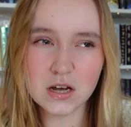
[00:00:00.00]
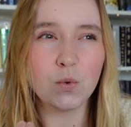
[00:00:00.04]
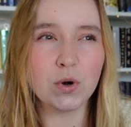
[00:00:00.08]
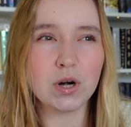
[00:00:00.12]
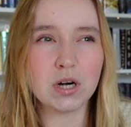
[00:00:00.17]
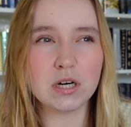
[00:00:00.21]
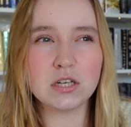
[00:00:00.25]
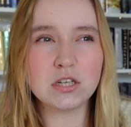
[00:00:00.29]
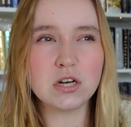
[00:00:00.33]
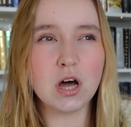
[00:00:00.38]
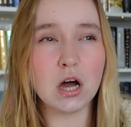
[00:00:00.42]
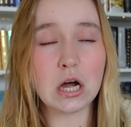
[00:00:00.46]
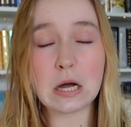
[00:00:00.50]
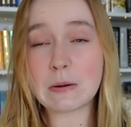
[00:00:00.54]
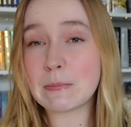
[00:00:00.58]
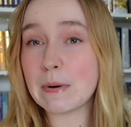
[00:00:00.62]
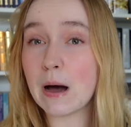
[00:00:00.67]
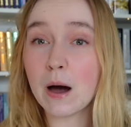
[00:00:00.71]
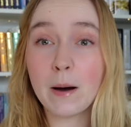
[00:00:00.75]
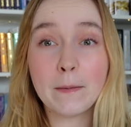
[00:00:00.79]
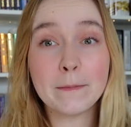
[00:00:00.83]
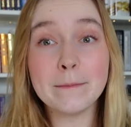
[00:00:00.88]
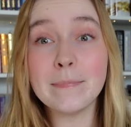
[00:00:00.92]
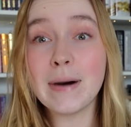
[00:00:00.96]
We're gonna talk
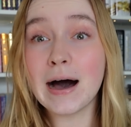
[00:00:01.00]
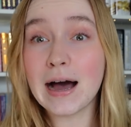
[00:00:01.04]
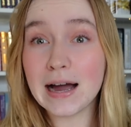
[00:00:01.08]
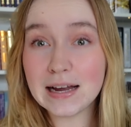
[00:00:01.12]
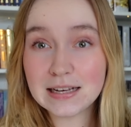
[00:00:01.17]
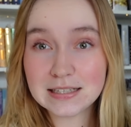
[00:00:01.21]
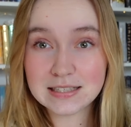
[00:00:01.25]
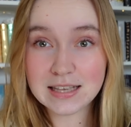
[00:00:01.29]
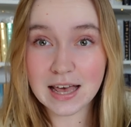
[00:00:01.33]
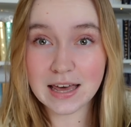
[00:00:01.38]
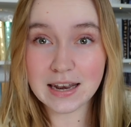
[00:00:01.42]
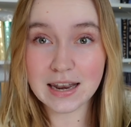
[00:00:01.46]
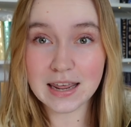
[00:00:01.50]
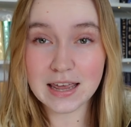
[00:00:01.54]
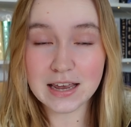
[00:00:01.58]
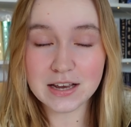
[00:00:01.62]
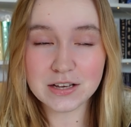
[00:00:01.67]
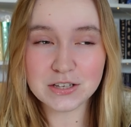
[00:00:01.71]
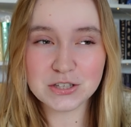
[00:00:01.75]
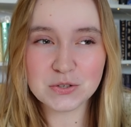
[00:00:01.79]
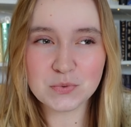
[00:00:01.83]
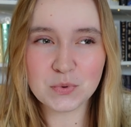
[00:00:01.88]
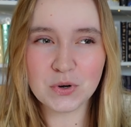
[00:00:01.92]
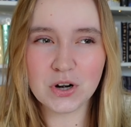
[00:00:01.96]
about my
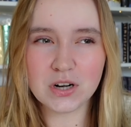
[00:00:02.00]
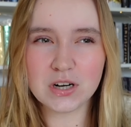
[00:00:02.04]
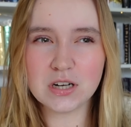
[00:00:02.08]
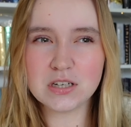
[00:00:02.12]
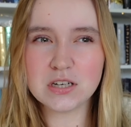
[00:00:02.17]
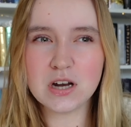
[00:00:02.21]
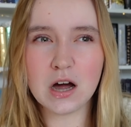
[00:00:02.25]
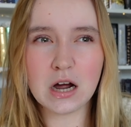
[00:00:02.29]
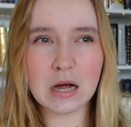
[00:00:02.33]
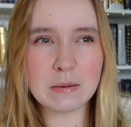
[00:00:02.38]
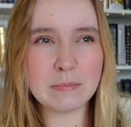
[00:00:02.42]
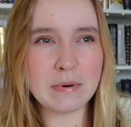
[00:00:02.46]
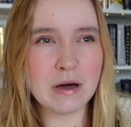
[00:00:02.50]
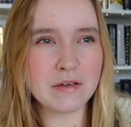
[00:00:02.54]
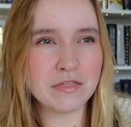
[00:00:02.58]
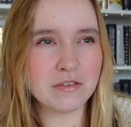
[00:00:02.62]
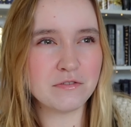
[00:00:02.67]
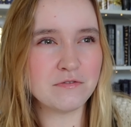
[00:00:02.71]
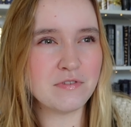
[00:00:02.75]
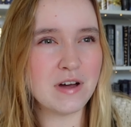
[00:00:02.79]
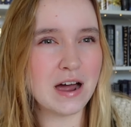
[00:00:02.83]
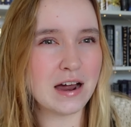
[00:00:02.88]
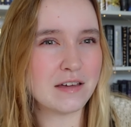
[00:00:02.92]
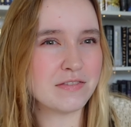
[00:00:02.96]
settings. We're gonna talk about the
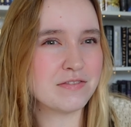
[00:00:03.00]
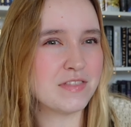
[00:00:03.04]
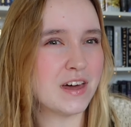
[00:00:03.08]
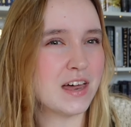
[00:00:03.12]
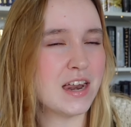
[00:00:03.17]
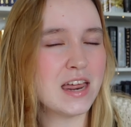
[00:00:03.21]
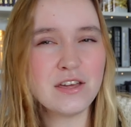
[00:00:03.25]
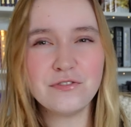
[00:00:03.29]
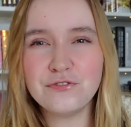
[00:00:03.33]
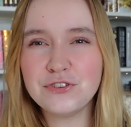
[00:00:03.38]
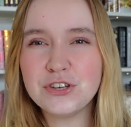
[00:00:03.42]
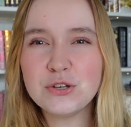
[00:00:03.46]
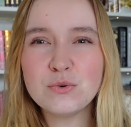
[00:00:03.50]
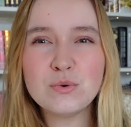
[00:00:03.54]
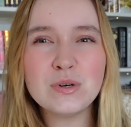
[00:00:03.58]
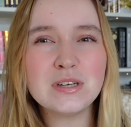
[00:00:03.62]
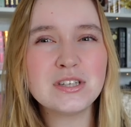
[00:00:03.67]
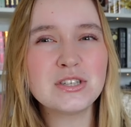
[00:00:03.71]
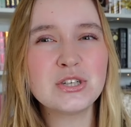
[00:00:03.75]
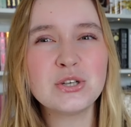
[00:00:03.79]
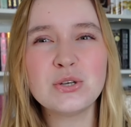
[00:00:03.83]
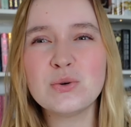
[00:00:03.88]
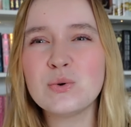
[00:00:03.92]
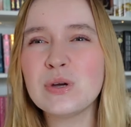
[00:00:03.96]
fact that
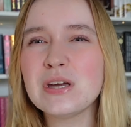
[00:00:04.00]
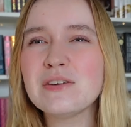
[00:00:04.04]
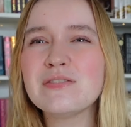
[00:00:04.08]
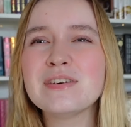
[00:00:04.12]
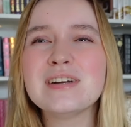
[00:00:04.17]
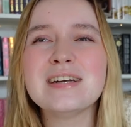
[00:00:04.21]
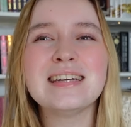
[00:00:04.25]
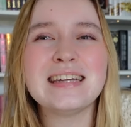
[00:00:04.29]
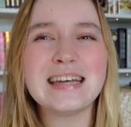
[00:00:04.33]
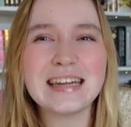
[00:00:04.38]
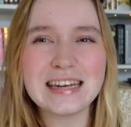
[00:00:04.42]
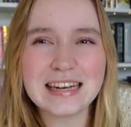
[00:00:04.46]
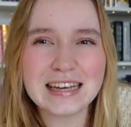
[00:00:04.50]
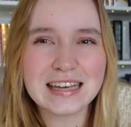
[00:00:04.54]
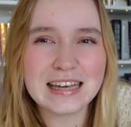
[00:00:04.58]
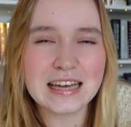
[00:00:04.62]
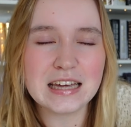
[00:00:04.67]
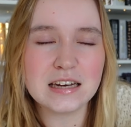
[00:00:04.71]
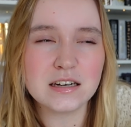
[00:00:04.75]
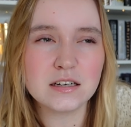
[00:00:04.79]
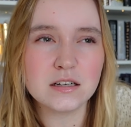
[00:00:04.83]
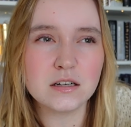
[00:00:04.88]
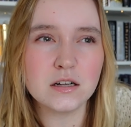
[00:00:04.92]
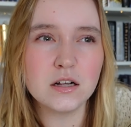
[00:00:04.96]
do you even need a
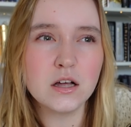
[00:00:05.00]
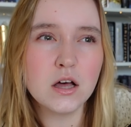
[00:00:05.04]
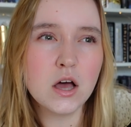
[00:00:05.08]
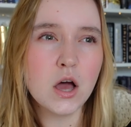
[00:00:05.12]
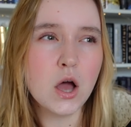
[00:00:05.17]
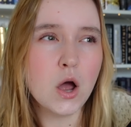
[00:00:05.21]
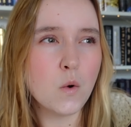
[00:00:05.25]
Kindle?